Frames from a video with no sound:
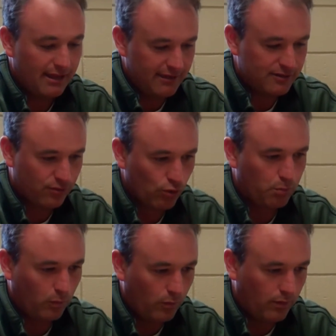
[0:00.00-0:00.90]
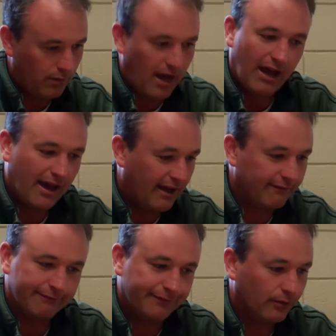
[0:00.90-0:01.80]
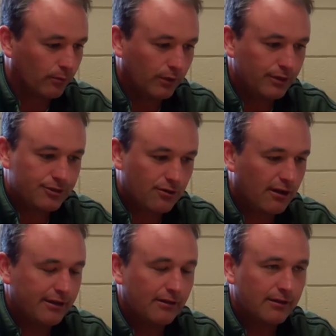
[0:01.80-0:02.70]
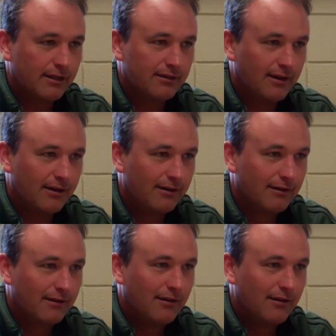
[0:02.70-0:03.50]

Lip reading: This group, I feel really strongly they'll get there.